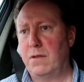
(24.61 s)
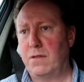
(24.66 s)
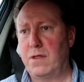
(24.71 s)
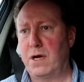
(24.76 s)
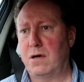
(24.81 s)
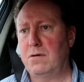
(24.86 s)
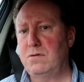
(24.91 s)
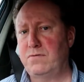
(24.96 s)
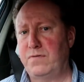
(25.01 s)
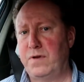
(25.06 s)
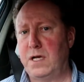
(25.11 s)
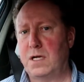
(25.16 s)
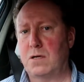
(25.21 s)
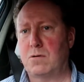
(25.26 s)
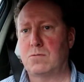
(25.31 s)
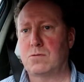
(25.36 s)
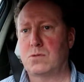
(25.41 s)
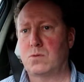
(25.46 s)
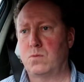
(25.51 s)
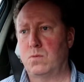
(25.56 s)
Those
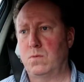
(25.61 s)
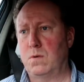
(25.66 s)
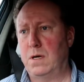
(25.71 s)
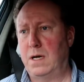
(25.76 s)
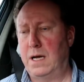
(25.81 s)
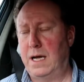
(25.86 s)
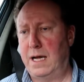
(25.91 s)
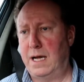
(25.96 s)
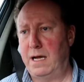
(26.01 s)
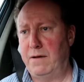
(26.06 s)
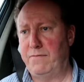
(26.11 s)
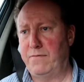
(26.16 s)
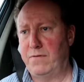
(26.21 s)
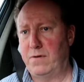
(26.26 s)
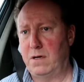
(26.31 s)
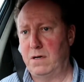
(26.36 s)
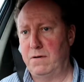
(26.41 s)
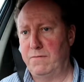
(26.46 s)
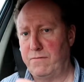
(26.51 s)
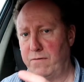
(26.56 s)
vehicles have
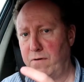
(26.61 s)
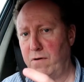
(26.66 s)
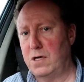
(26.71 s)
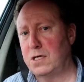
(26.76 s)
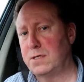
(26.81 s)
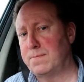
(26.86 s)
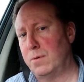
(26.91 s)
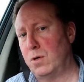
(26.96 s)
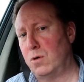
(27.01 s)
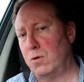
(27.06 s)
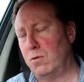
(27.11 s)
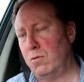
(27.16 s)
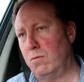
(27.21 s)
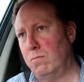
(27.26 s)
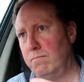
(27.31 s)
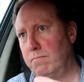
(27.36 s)
a very small